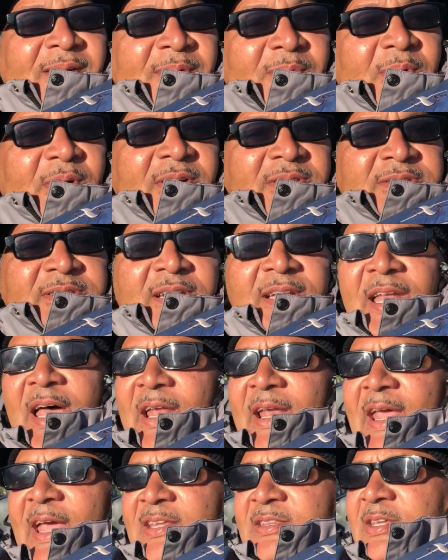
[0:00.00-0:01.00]
I see a lot of
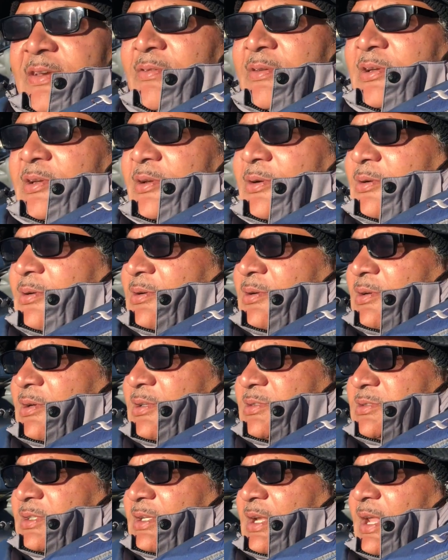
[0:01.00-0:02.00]
activity though. I
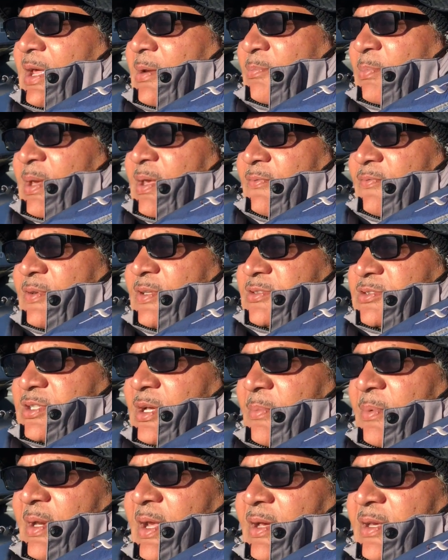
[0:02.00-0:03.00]
see a lot of bait fish
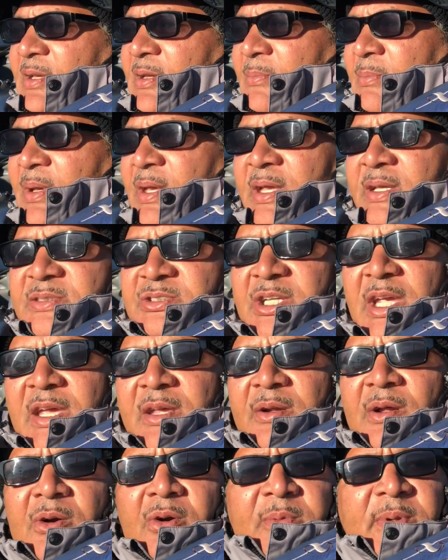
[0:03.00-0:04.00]
jumping out in the main channel. I
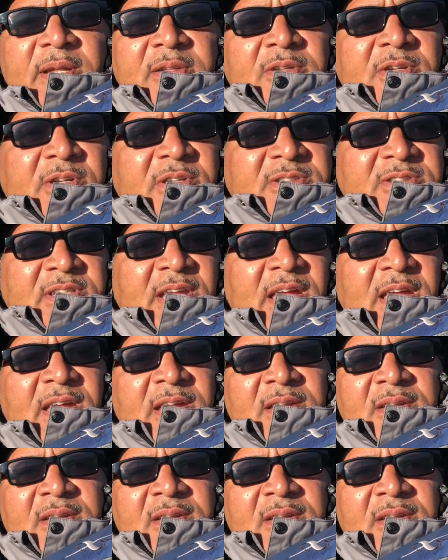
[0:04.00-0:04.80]
hope that's a good sign.